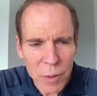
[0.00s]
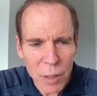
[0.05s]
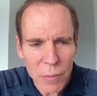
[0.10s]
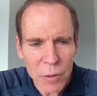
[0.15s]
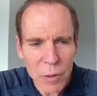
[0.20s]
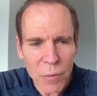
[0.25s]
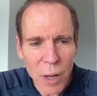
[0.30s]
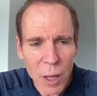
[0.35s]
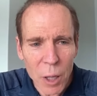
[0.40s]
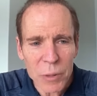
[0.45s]

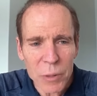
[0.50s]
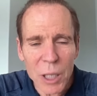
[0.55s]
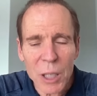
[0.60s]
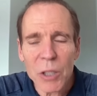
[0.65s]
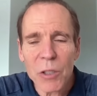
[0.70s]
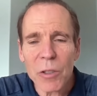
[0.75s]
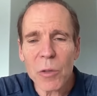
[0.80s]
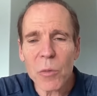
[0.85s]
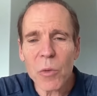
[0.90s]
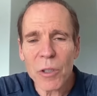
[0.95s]
They've developed
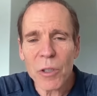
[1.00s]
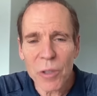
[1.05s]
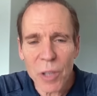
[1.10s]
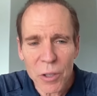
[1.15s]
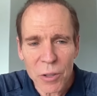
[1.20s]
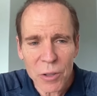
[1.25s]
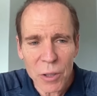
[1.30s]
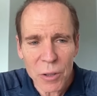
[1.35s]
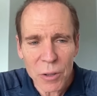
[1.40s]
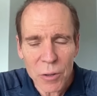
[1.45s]
insulin
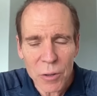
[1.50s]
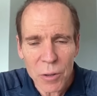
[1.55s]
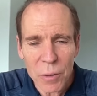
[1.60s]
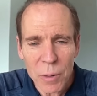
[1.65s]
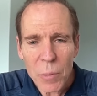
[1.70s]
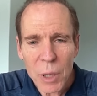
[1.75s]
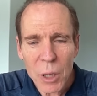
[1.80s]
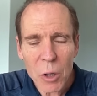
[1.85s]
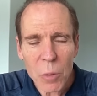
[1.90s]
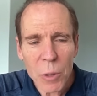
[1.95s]

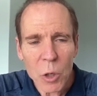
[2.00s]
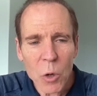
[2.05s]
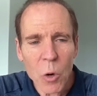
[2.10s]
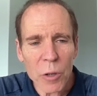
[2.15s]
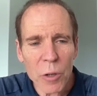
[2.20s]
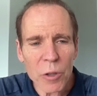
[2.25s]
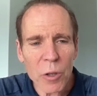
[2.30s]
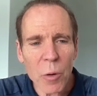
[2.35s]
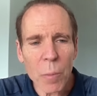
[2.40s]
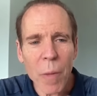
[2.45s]
resistance, either
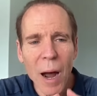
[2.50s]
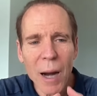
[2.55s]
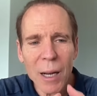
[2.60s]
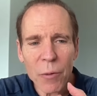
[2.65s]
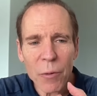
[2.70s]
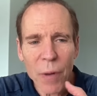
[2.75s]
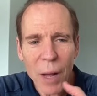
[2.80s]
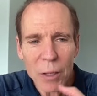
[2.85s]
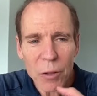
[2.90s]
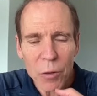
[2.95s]
because your
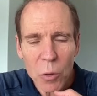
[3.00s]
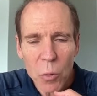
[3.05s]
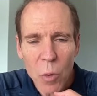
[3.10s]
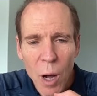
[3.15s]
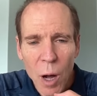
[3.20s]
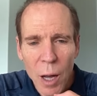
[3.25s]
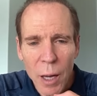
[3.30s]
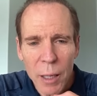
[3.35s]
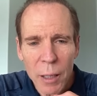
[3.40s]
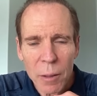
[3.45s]
body fat's too
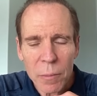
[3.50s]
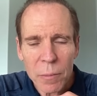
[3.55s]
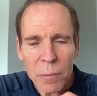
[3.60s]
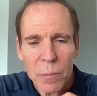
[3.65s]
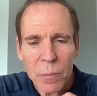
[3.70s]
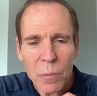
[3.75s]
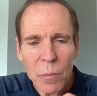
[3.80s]
high